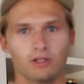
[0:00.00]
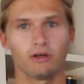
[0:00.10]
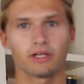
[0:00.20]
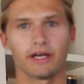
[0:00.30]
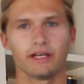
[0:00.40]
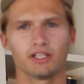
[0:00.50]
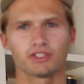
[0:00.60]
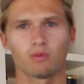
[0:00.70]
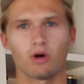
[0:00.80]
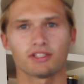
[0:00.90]
Okay,
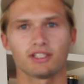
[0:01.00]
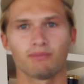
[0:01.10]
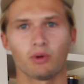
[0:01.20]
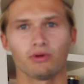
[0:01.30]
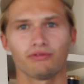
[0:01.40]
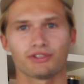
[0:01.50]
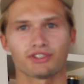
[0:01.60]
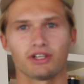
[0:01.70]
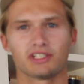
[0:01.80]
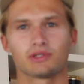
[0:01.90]
so why is it important for a
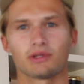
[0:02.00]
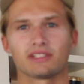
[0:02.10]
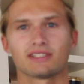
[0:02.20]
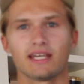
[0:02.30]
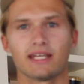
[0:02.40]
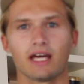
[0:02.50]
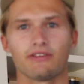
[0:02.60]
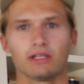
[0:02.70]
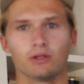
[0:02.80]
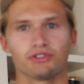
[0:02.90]
scientist to understand how
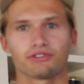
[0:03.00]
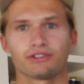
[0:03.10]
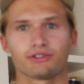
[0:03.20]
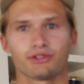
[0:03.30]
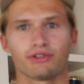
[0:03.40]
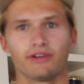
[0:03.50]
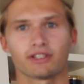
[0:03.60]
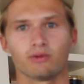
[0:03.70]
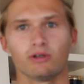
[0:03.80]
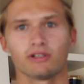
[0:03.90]
the illusionary truth
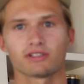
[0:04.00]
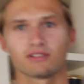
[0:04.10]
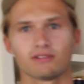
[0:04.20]
effect works?